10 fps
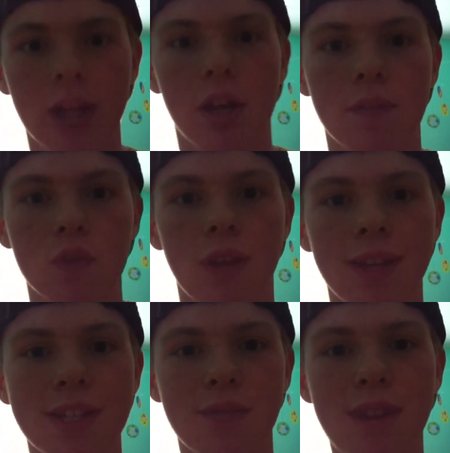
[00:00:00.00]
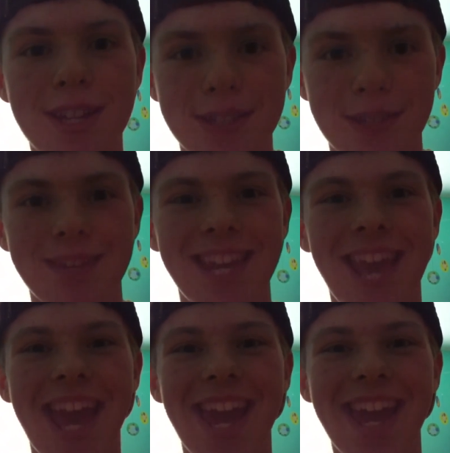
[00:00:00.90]
and all of Twilight's friends.
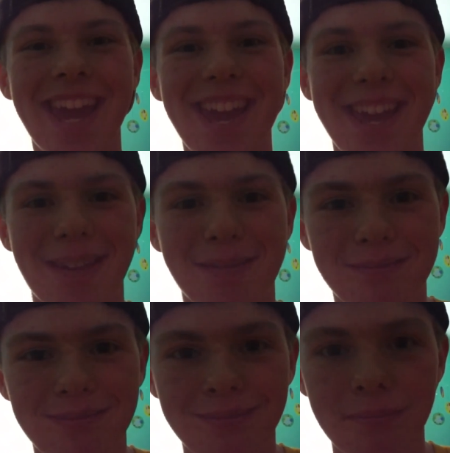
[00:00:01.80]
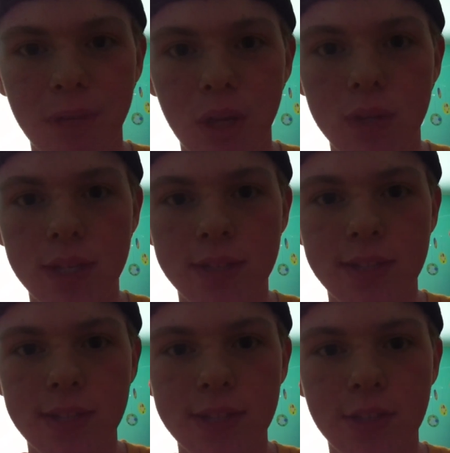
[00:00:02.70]
Yay! But we didn't
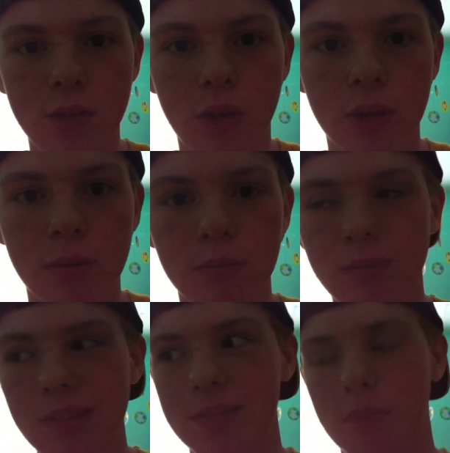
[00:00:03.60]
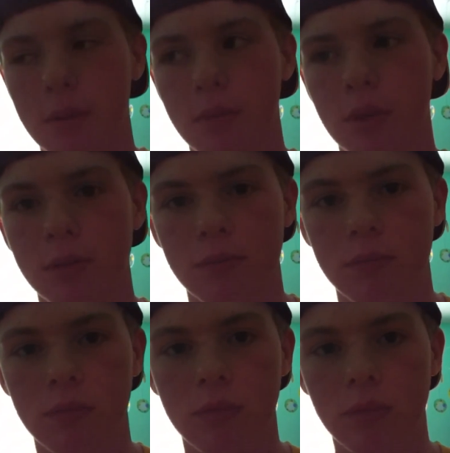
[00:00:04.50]
see Discord. That's a bummer.
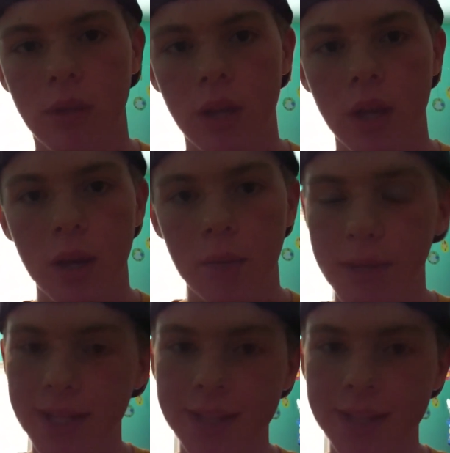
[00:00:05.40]
But